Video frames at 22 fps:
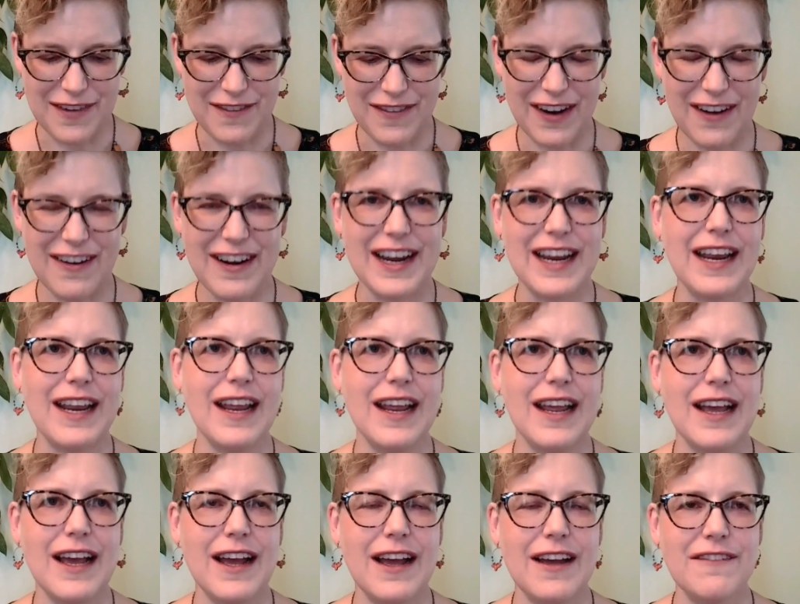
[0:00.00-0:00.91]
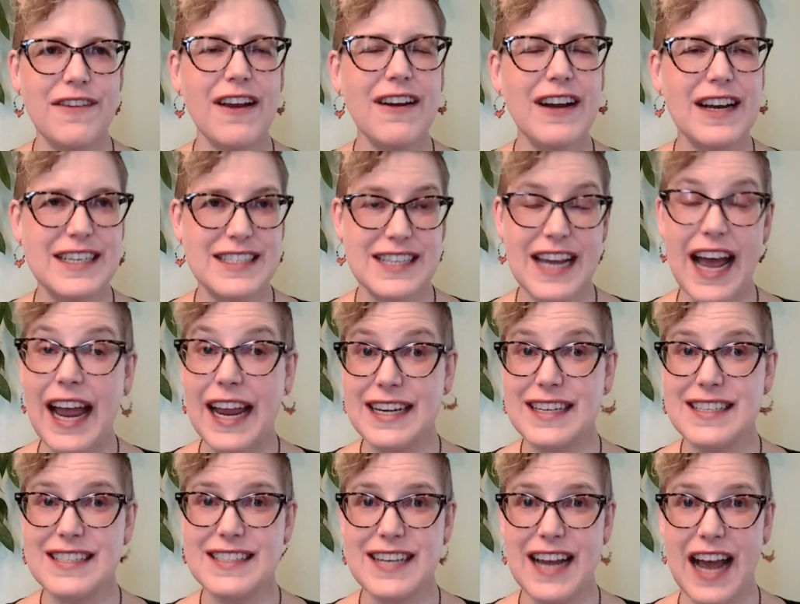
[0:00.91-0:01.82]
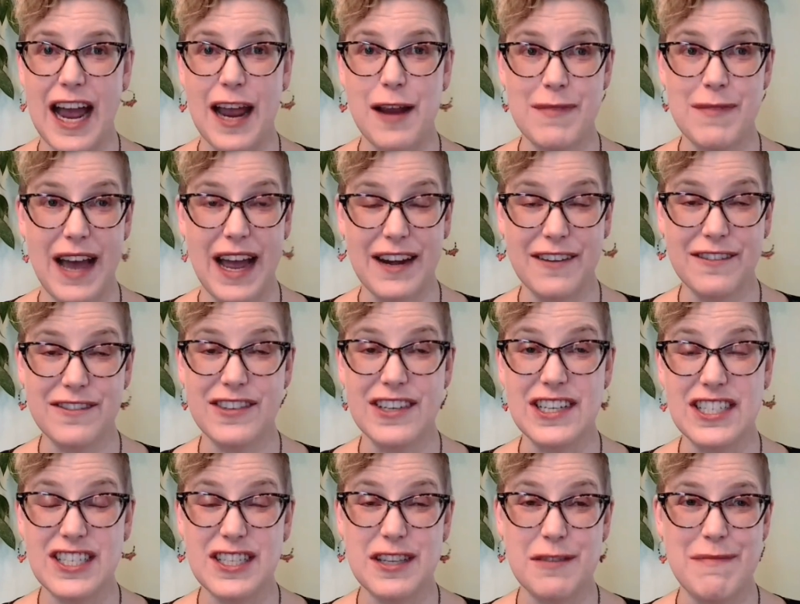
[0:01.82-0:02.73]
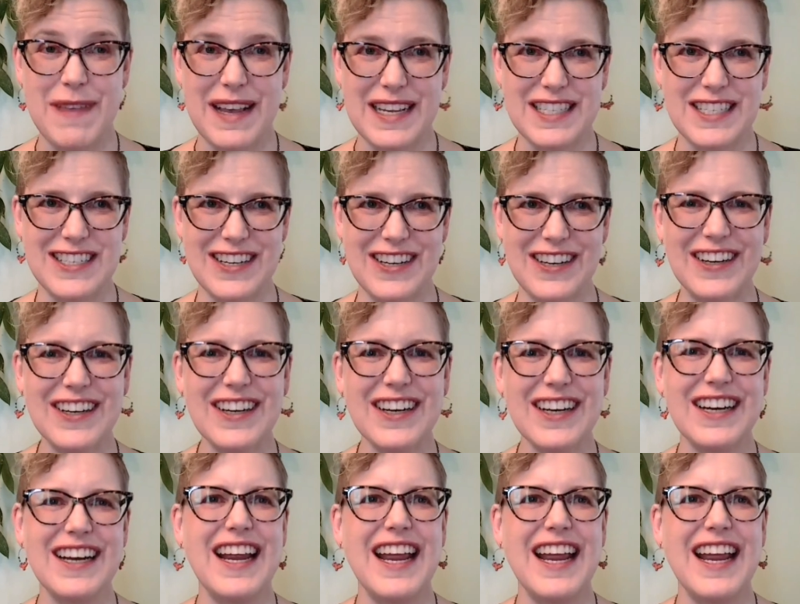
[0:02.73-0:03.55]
a fairly tight timeline for each semester.